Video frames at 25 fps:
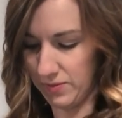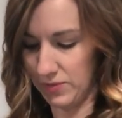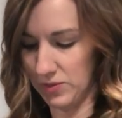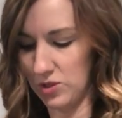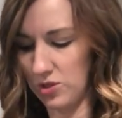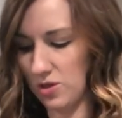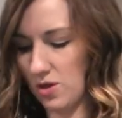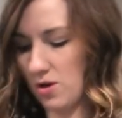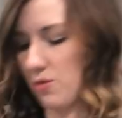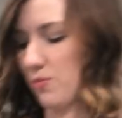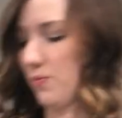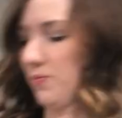
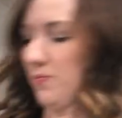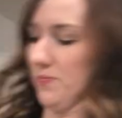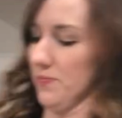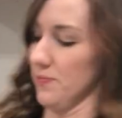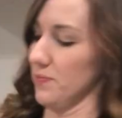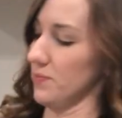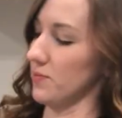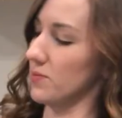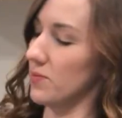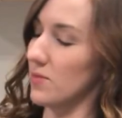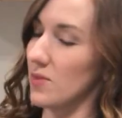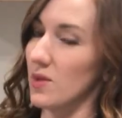So,
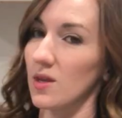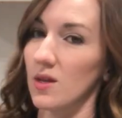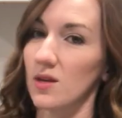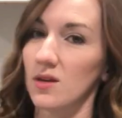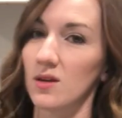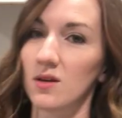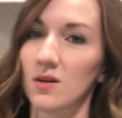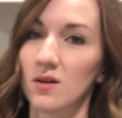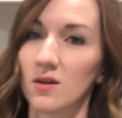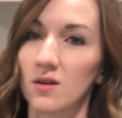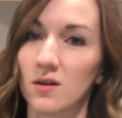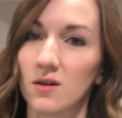
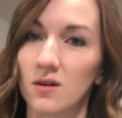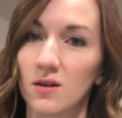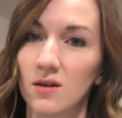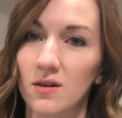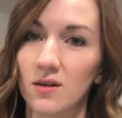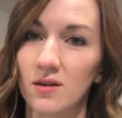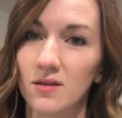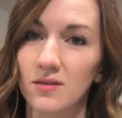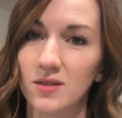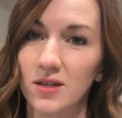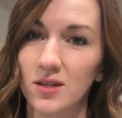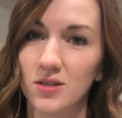
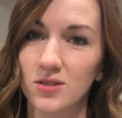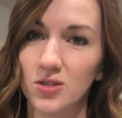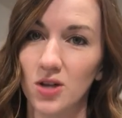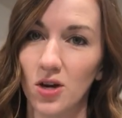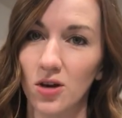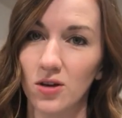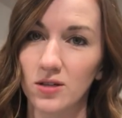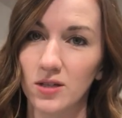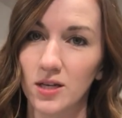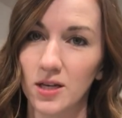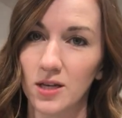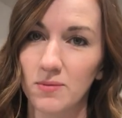there's
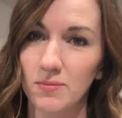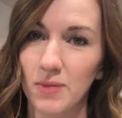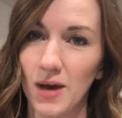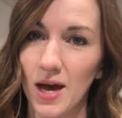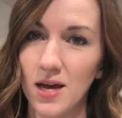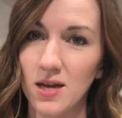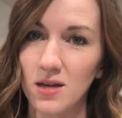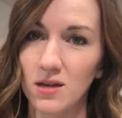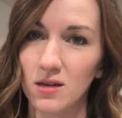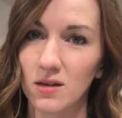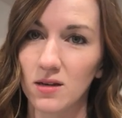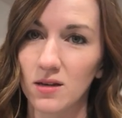our clean
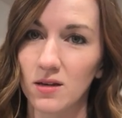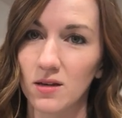pot.